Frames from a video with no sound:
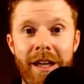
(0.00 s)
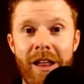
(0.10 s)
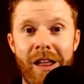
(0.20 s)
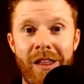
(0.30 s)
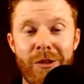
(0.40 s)

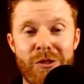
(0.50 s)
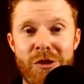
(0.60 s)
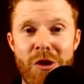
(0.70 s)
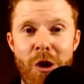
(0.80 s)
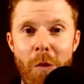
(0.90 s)
There's
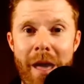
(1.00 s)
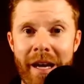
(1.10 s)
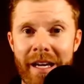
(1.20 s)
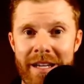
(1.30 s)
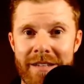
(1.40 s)
no
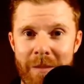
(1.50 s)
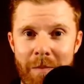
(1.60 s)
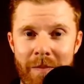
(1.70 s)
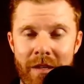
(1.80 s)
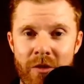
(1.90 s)
mechanism
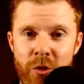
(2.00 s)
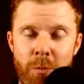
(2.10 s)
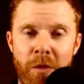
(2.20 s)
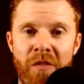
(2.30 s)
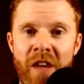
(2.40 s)
to
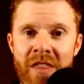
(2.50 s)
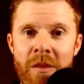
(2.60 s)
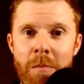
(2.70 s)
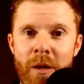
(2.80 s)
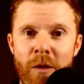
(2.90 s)
prevent the
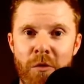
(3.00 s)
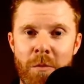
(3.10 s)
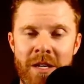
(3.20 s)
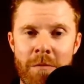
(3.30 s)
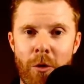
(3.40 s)
bill from
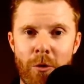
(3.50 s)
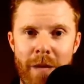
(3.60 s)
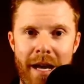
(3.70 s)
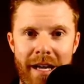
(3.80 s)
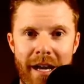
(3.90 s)
being pulled
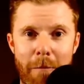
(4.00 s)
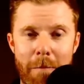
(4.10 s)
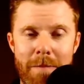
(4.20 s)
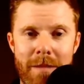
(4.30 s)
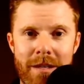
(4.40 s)
back out.
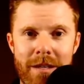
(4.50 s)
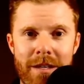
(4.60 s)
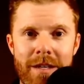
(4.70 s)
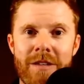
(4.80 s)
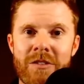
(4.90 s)

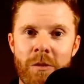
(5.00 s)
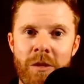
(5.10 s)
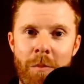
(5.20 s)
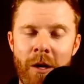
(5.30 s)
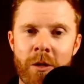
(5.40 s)
So when the
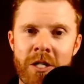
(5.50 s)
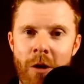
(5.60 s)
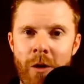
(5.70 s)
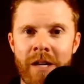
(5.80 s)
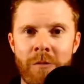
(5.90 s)
bill would go in with